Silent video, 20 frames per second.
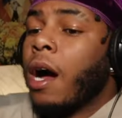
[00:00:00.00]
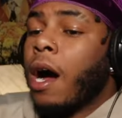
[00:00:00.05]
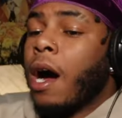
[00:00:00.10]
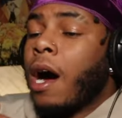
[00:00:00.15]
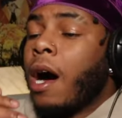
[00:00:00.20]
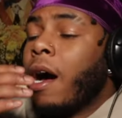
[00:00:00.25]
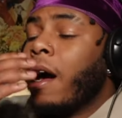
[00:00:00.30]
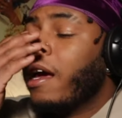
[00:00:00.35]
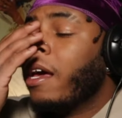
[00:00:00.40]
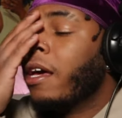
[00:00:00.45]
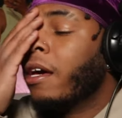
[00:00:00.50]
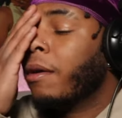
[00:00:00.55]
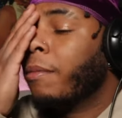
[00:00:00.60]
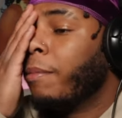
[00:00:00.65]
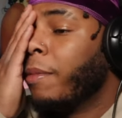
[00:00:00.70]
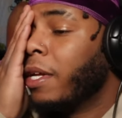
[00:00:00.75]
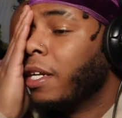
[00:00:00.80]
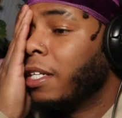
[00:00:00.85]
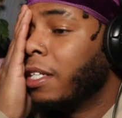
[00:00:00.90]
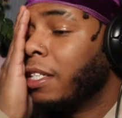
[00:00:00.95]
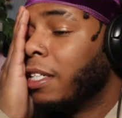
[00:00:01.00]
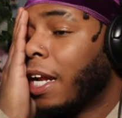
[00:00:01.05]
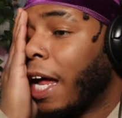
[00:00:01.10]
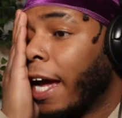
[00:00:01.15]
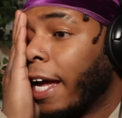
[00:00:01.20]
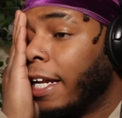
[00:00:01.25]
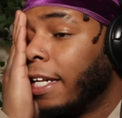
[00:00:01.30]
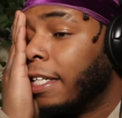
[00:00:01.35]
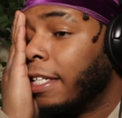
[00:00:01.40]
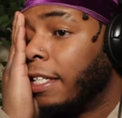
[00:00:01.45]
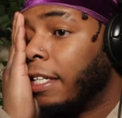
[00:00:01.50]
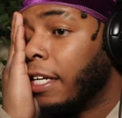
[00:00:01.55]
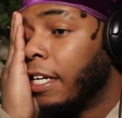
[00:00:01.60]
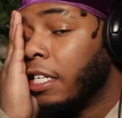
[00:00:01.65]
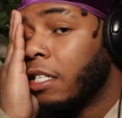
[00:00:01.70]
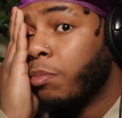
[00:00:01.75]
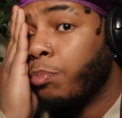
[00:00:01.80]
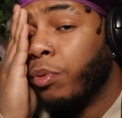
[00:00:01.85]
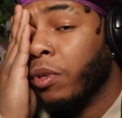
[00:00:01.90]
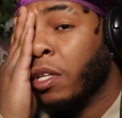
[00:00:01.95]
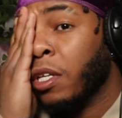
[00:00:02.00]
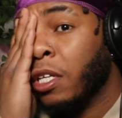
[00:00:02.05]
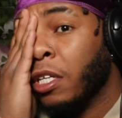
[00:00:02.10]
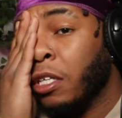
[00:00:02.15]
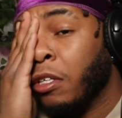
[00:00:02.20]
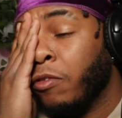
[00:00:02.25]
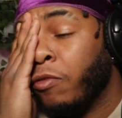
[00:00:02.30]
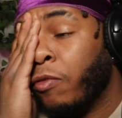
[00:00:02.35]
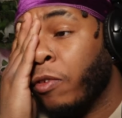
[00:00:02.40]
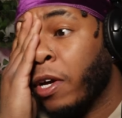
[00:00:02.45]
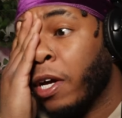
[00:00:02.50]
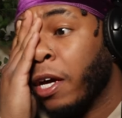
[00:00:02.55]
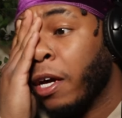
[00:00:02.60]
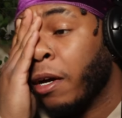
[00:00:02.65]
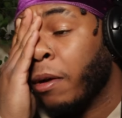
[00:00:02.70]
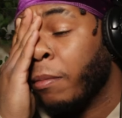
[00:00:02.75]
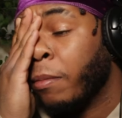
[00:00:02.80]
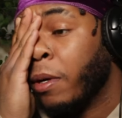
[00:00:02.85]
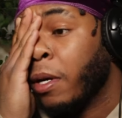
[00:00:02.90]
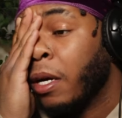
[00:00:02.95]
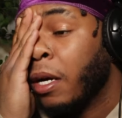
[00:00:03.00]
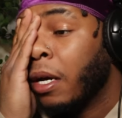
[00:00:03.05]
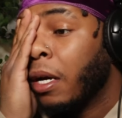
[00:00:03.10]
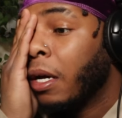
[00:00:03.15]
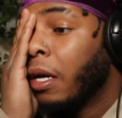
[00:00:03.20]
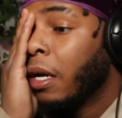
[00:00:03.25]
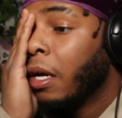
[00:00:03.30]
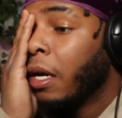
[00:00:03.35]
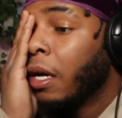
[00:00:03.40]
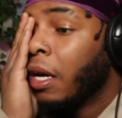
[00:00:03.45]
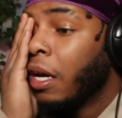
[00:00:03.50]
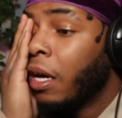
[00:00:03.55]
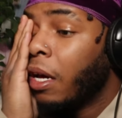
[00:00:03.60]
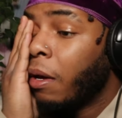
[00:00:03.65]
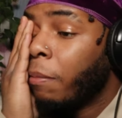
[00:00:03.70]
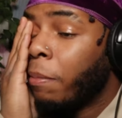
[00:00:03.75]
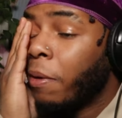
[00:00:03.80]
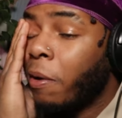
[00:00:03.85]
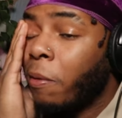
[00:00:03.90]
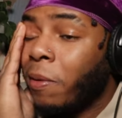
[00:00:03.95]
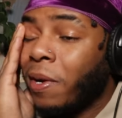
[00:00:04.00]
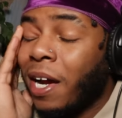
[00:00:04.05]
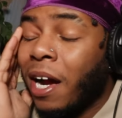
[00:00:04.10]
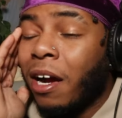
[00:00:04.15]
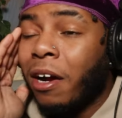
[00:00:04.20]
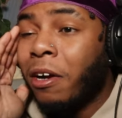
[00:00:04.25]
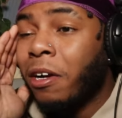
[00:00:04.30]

I am in disbelief, fam. Bro, when I